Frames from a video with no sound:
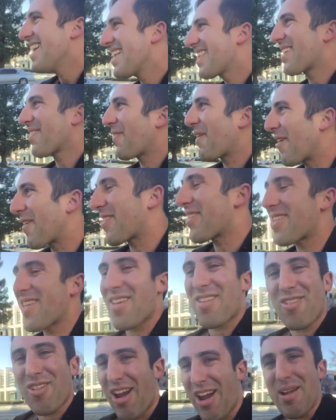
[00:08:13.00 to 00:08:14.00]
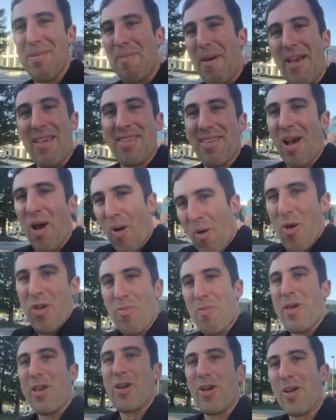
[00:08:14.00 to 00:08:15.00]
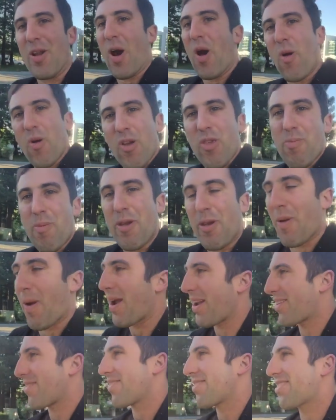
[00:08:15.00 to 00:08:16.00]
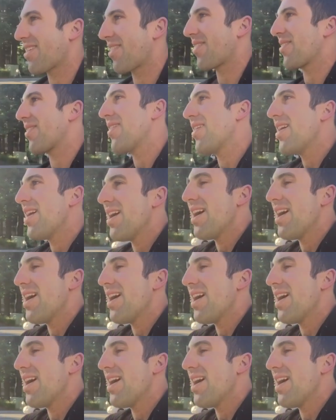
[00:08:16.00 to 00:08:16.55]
So folks, just try your best. Always be good. Always be great to each other.